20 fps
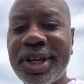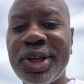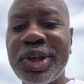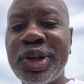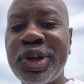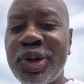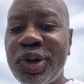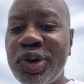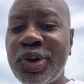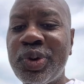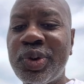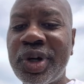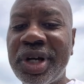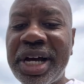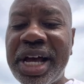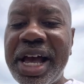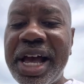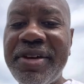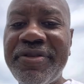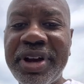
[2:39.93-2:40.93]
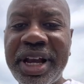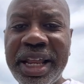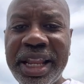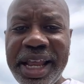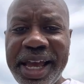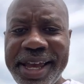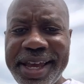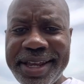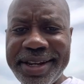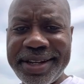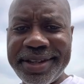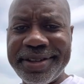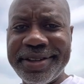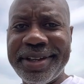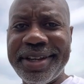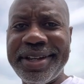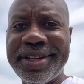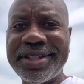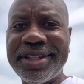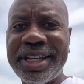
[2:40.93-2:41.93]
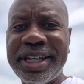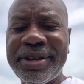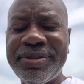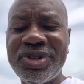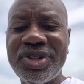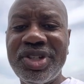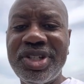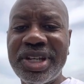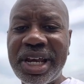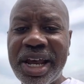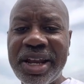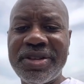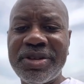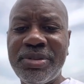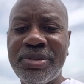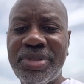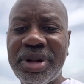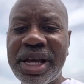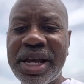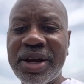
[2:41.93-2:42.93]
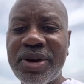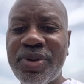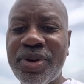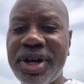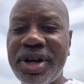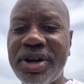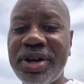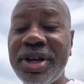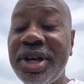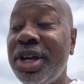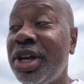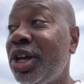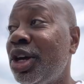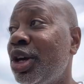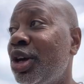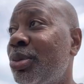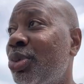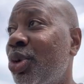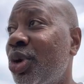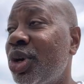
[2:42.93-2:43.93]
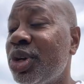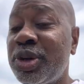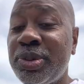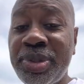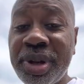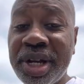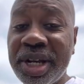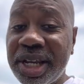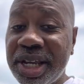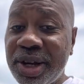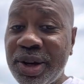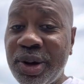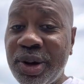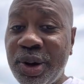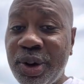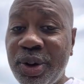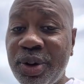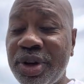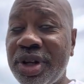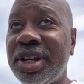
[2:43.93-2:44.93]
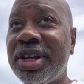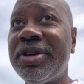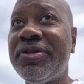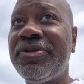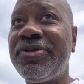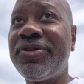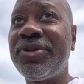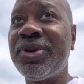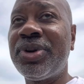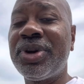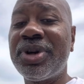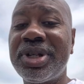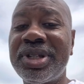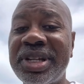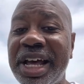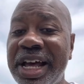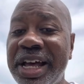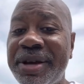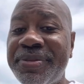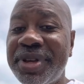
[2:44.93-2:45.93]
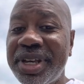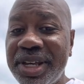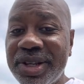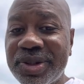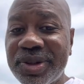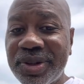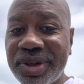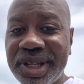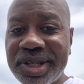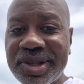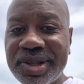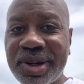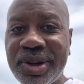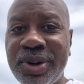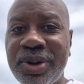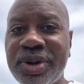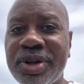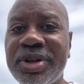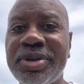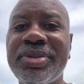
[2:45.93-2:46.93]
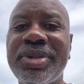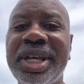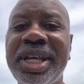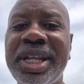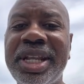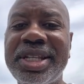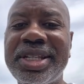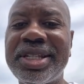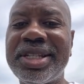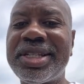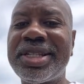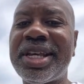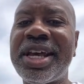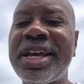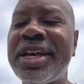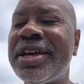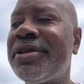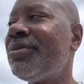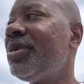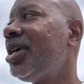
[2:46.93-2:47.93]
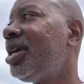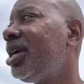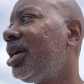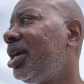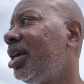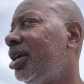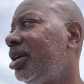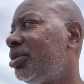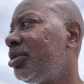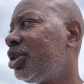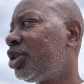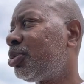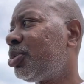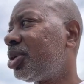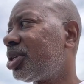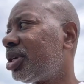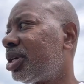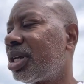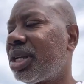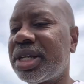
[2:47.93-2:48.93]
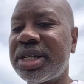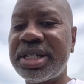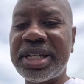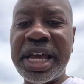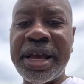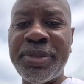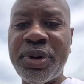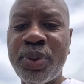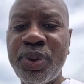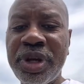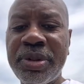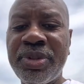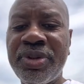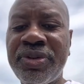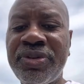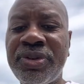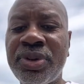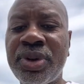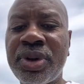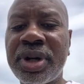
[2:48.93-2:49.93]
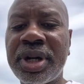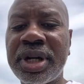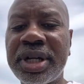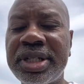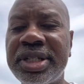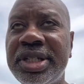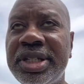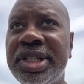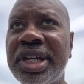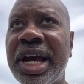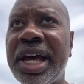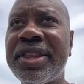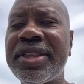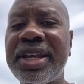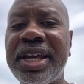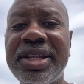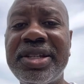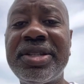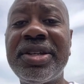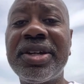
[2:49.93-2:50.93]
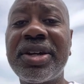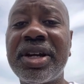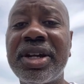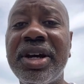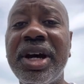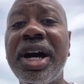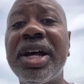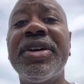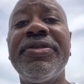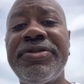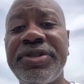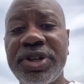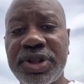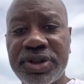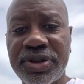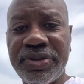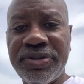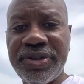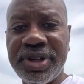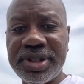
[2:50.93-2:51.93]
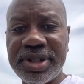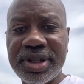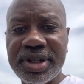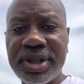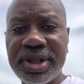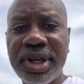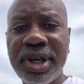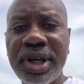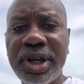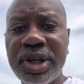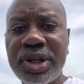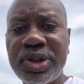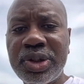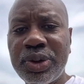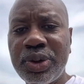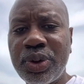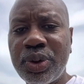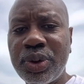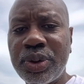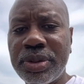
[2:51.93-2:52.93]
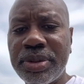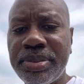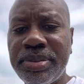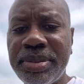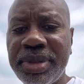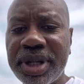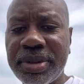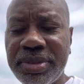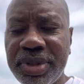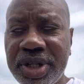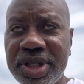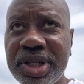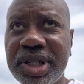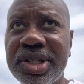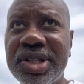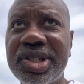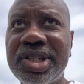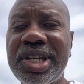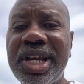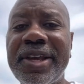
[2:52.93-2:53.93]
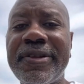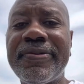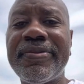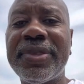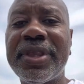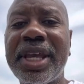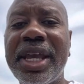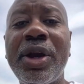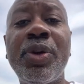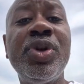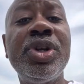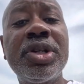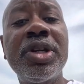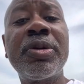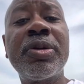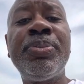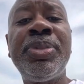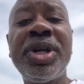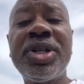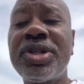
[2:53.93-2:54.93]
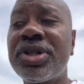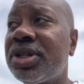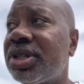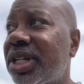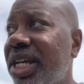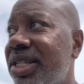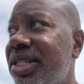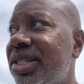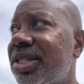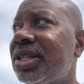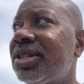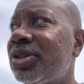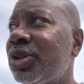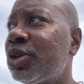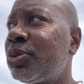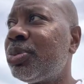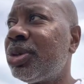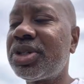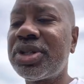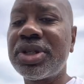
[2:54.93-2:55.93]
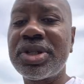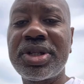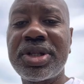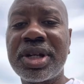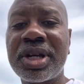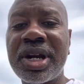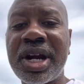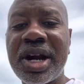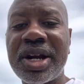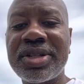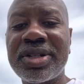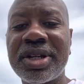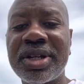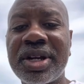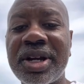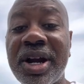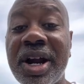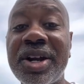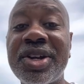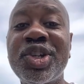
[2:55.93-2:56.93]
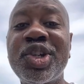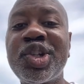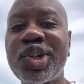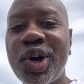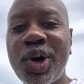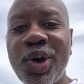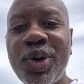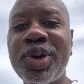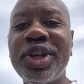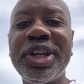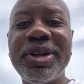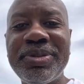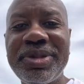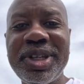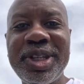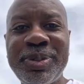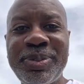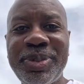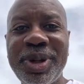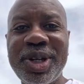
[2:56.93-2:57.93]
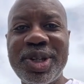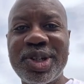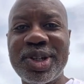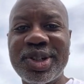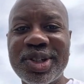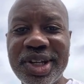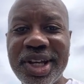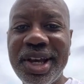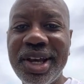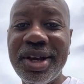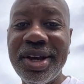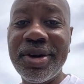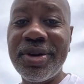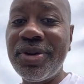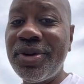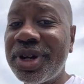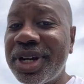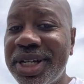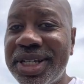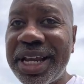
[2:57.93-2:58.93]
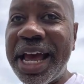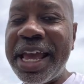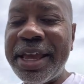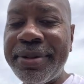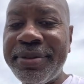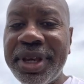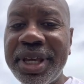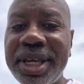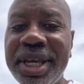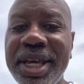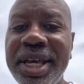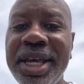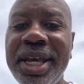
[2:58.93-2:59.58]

I have a client and his name is Jonathan Blackwell. Boy, you better get a hold of him before Tom Izzo gets a hold of him." And at this time, this particular time, a week before, Jonathan had took an unofficial visit to Michigan State. And we took pictures and I sent those pictures to Gardner, and Gardner showed him these pictures. What a timing.